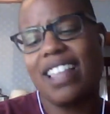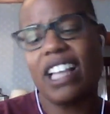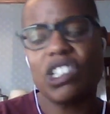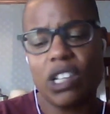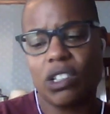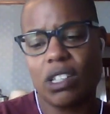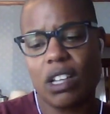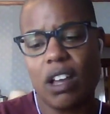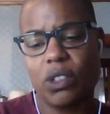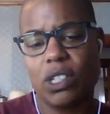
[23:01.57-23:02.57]
then that
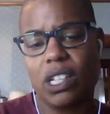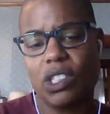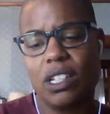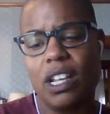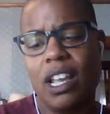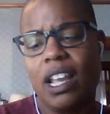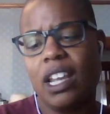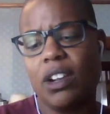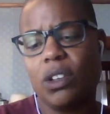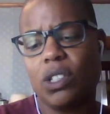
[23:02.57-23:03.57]
changes the conversation.
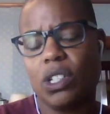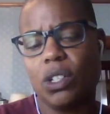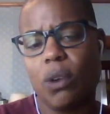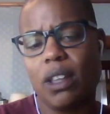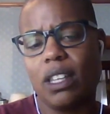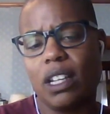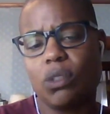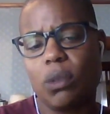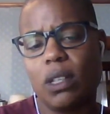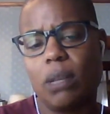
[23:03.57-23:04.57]
Here too, I
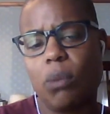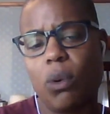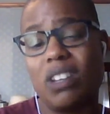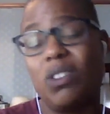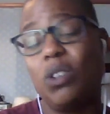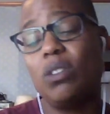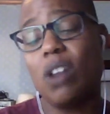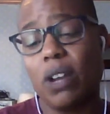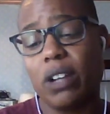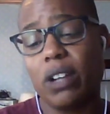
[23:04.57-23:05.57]
think it's really important, if you
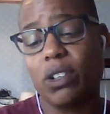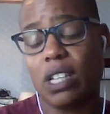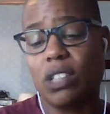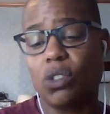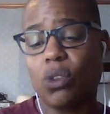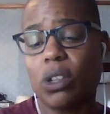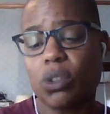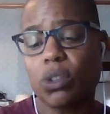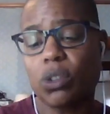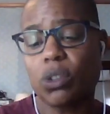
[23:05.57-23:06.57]
don't understand
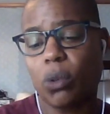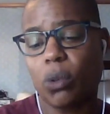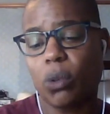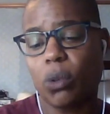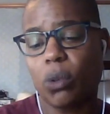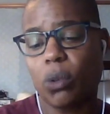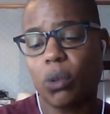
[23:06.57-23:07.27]
structural